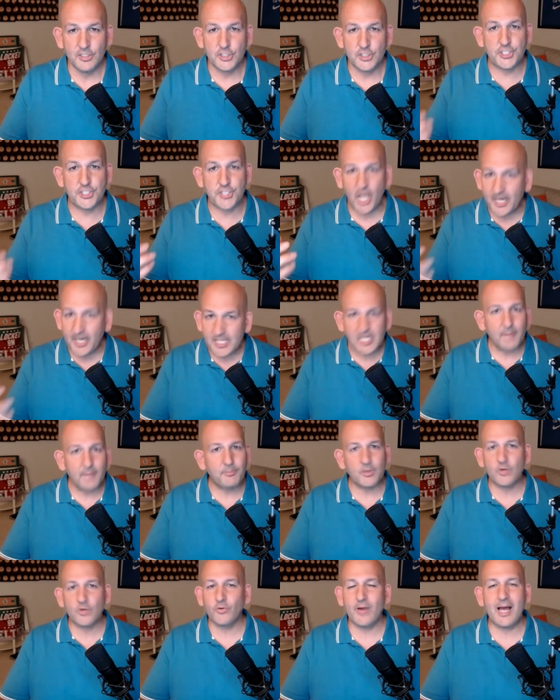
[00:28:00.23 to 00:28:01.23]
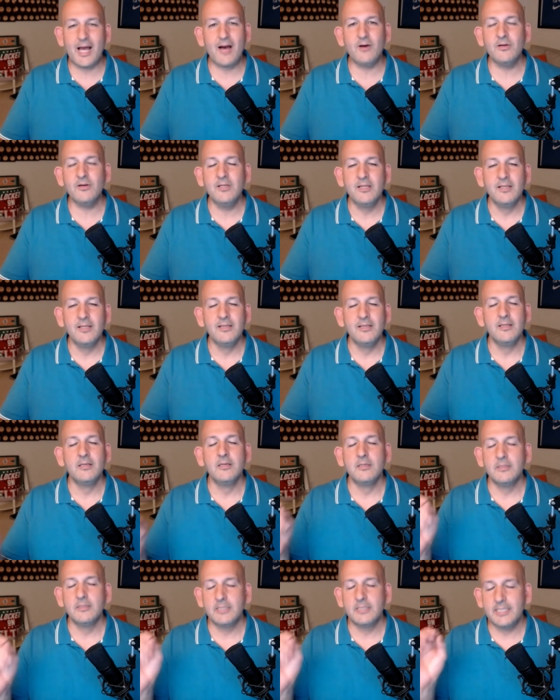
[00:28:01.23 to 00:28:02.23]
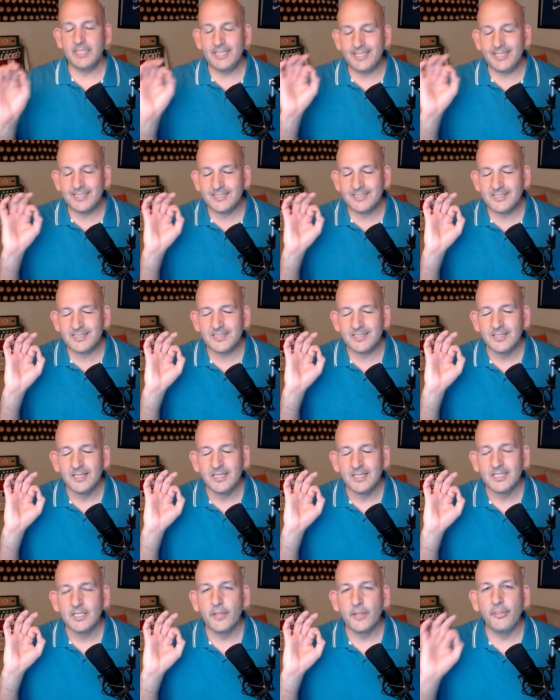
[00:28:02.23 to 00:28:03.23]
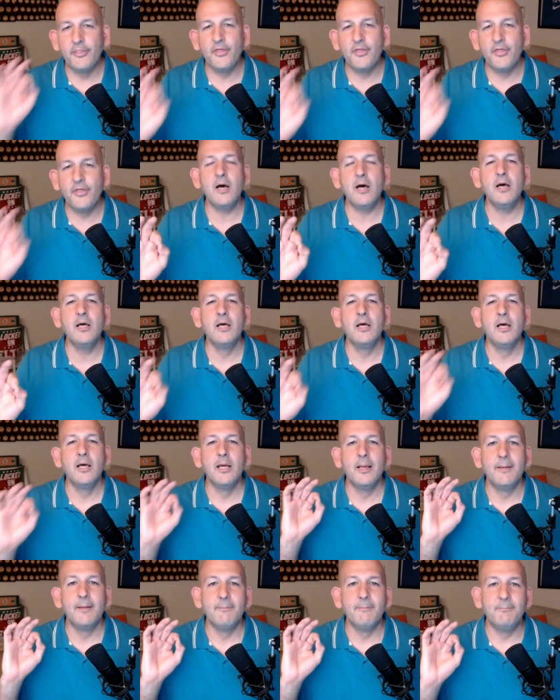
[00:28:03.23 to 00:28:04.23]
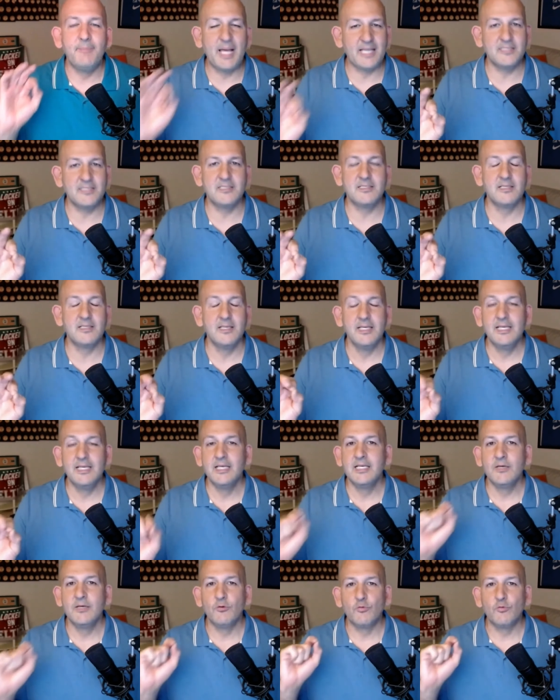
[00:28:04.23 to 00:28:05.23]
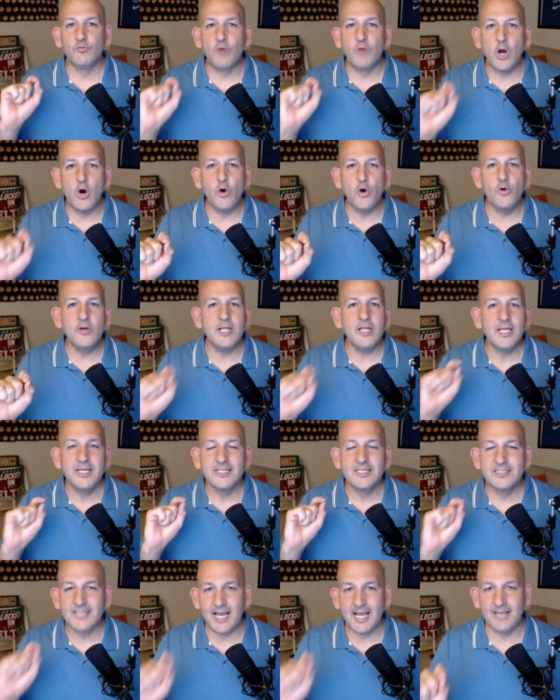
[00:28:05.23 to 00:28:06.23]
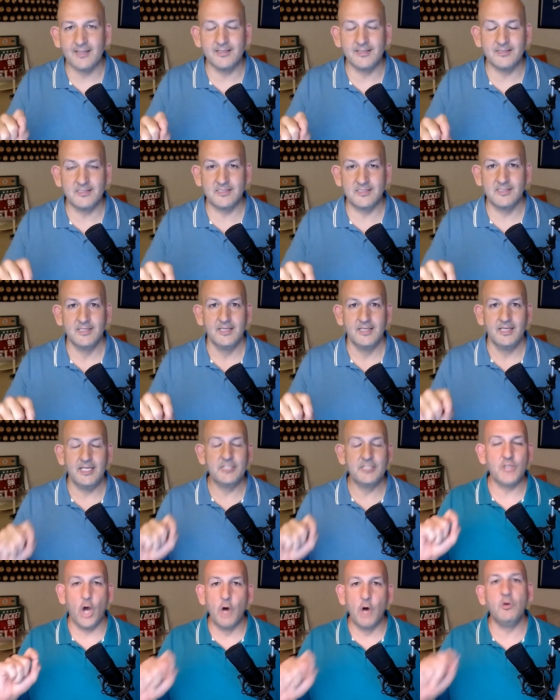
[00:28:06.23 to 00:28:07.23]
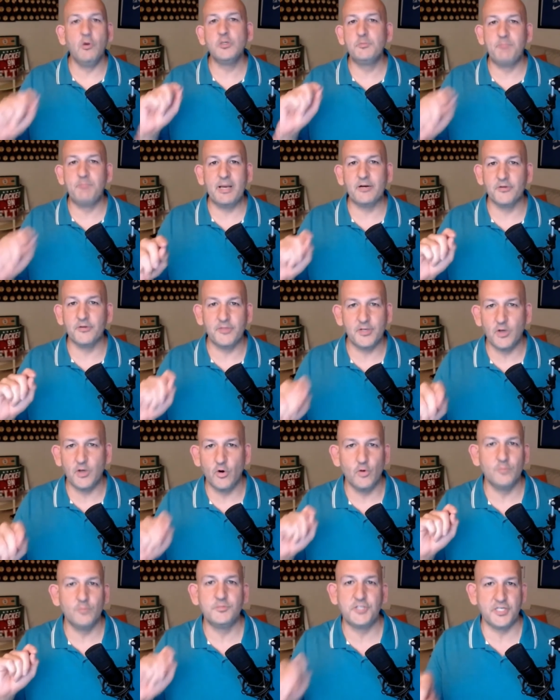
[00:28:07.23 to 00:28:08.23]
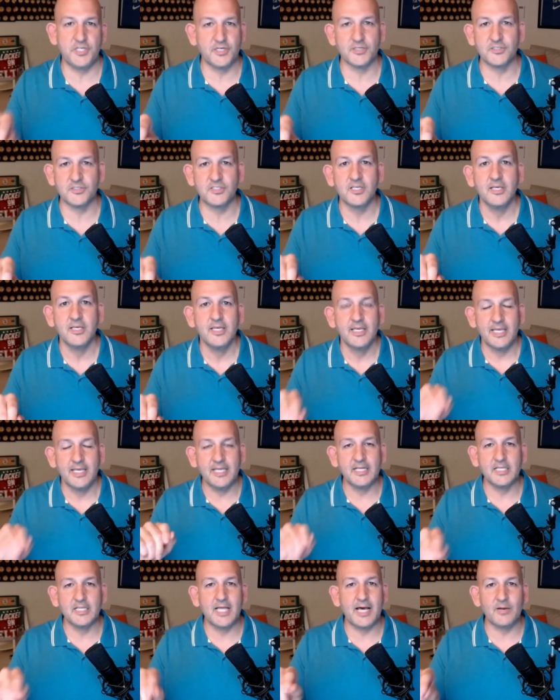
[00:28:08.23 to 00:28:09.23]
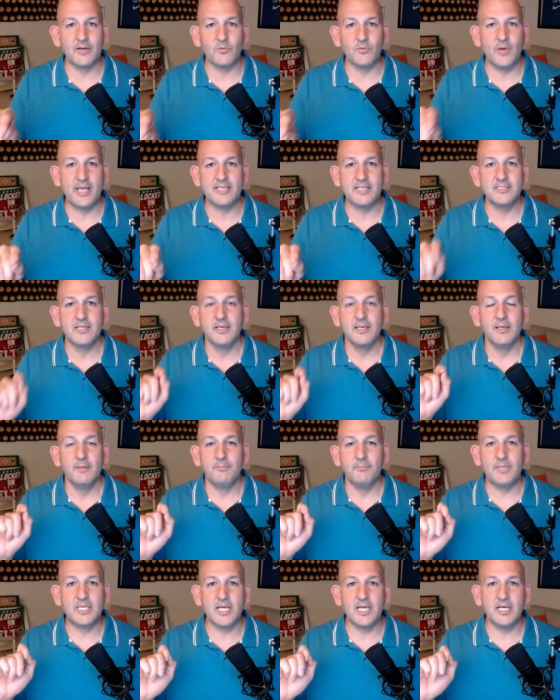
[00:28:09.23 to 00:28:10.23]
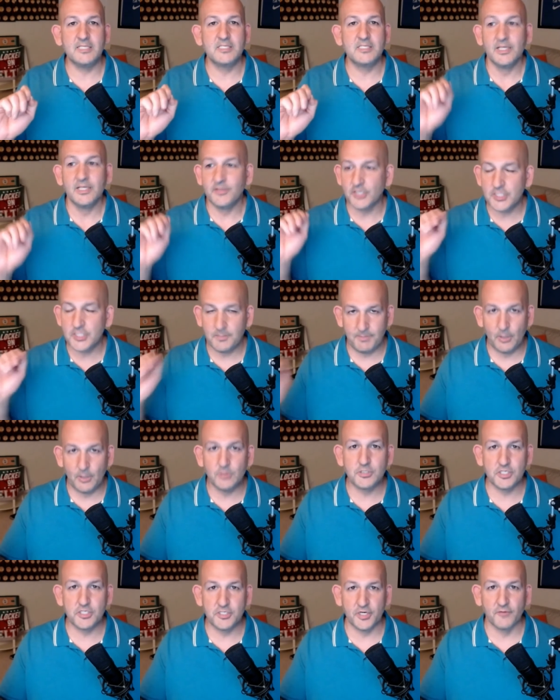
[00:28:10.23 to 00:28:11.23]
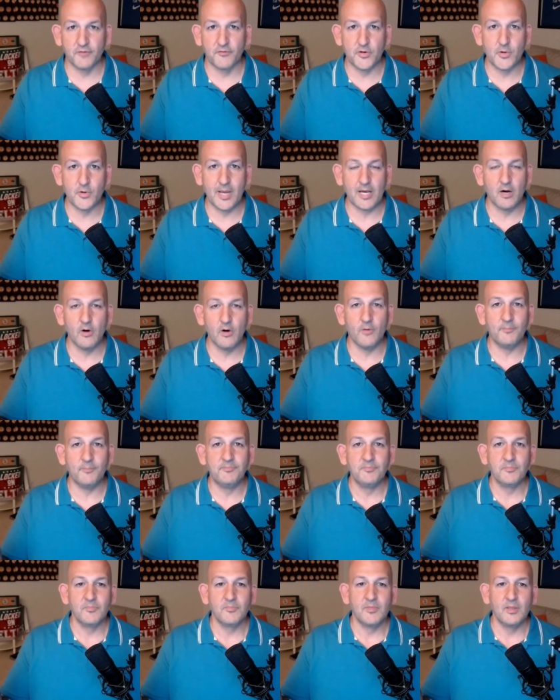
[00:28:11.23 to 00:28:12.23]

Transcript: shutting up a crowd, is the best. Road silence is almost better than home cheers in a lot of ways, because they're supposed to cheer for you at home.